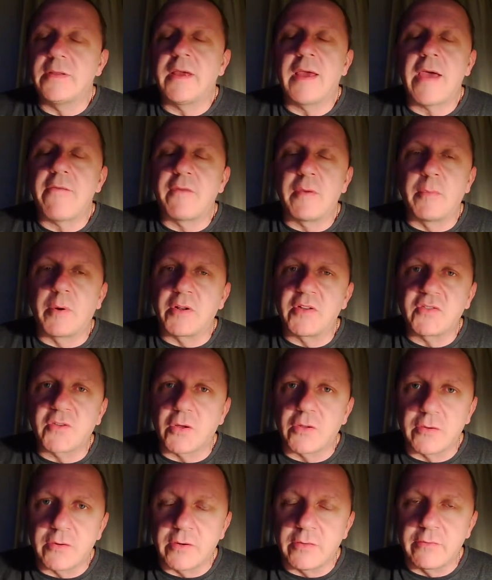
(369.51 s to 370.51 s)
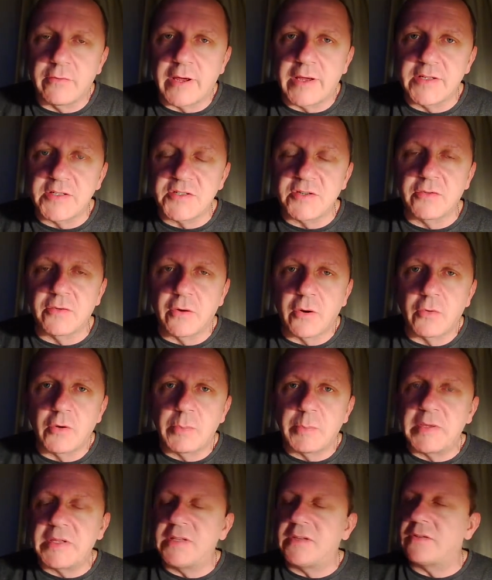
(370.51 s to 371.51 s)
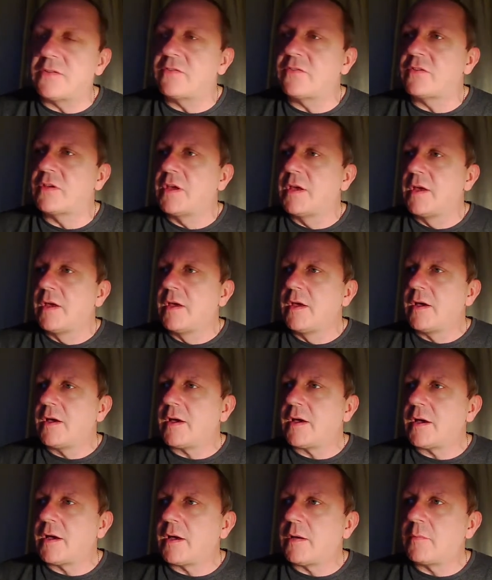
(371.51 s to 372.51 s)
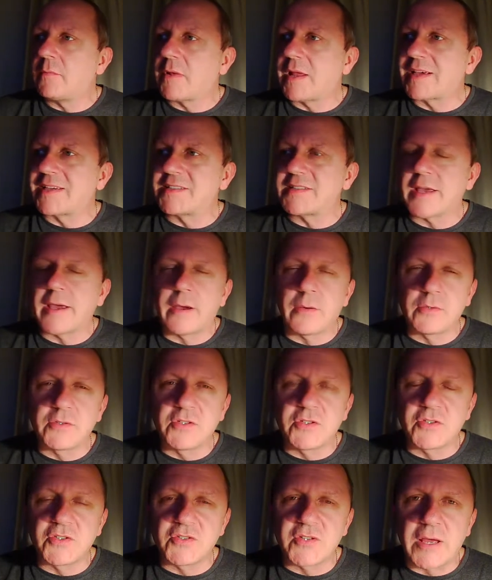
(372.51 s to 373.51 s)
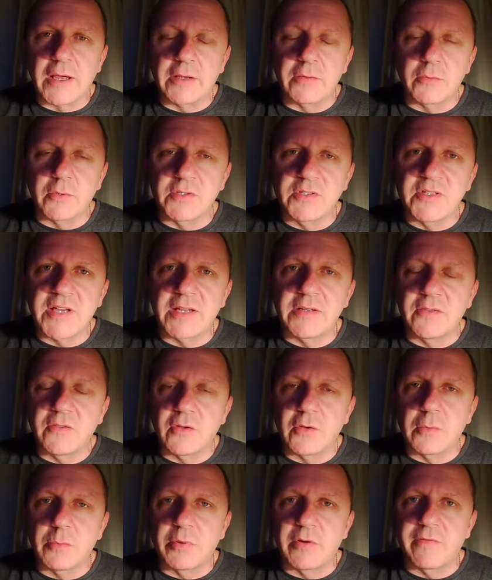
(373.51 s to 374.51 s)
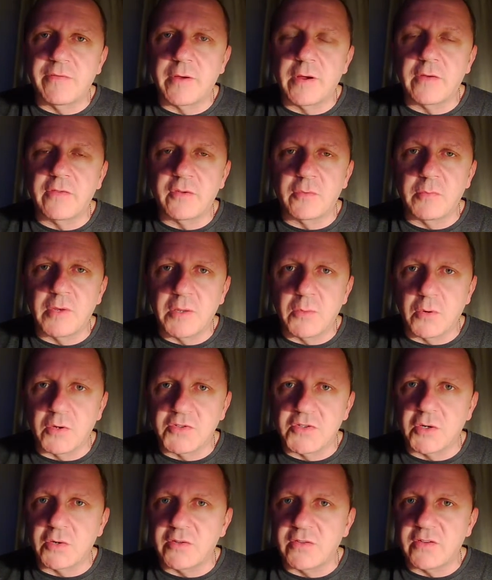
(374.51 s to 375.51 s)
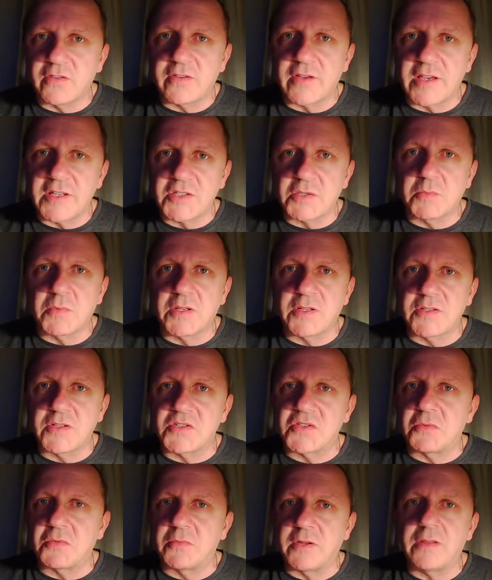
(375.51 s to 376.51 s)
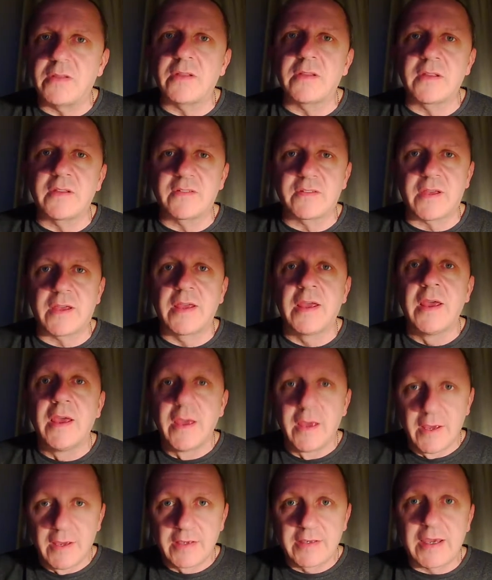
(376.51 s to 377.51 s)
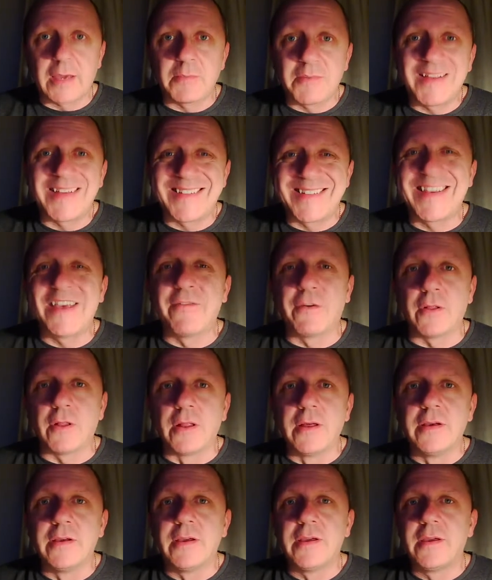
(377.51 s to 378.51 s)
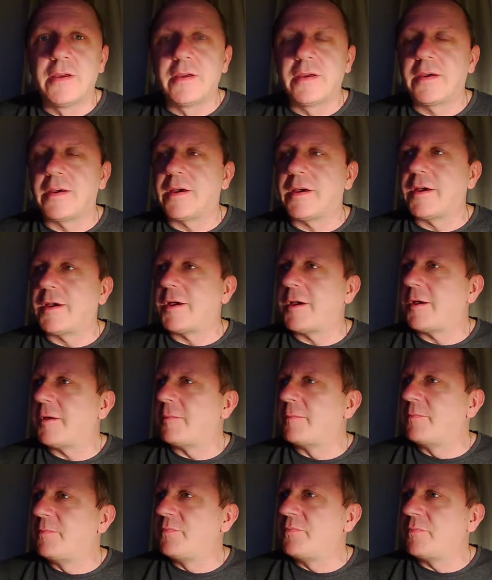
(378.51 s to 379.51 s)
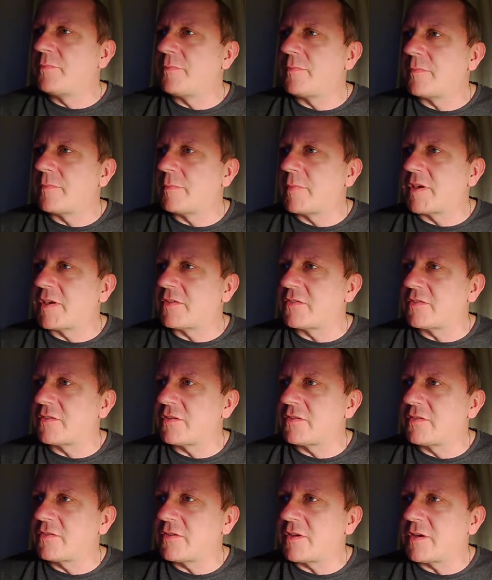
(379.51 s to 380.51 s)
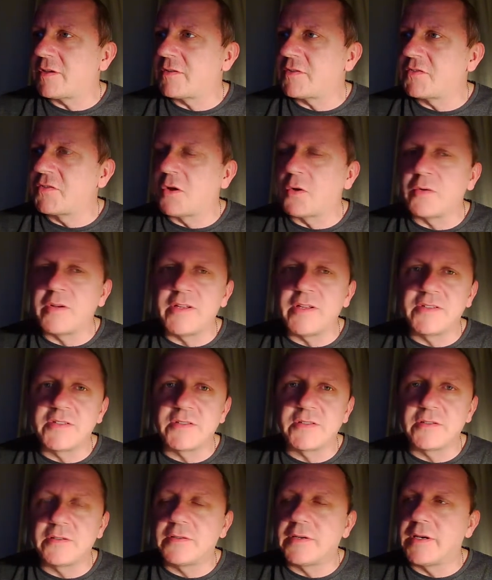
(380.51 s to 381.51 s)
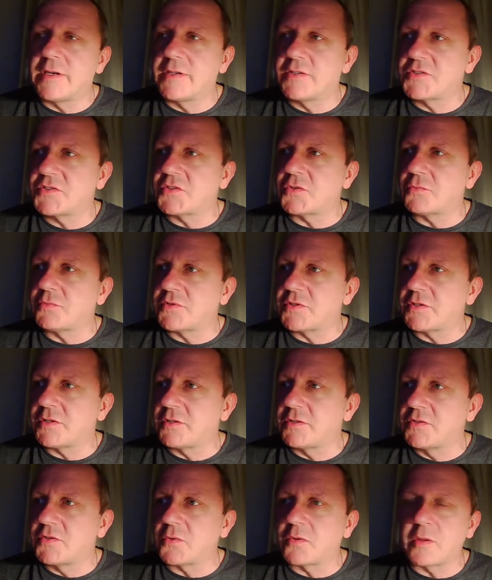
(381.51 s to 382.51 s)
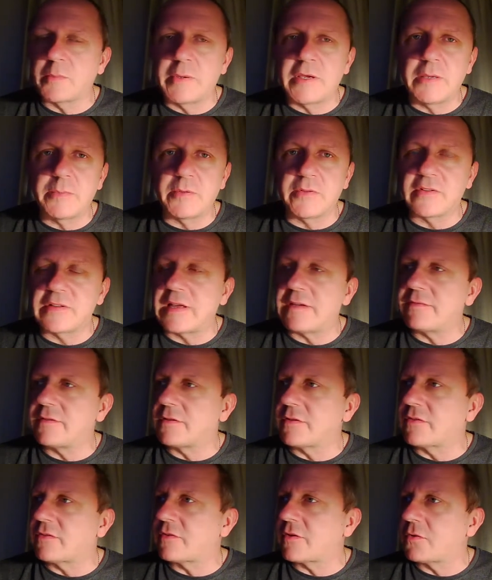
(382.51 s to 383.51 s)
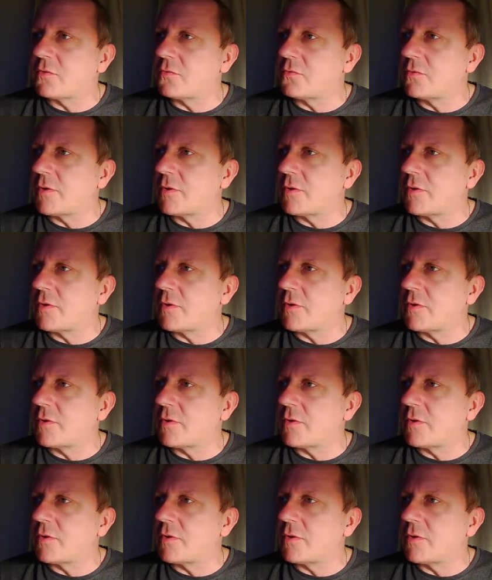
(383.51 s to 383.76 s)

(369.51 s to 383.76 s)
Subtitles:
Everybody's got the rights to their own opinions. Like I say, I would tend to prefer if somebody was going to say something to somebody that they say kept it civil, because there's no need to stoop to other people's levels. So.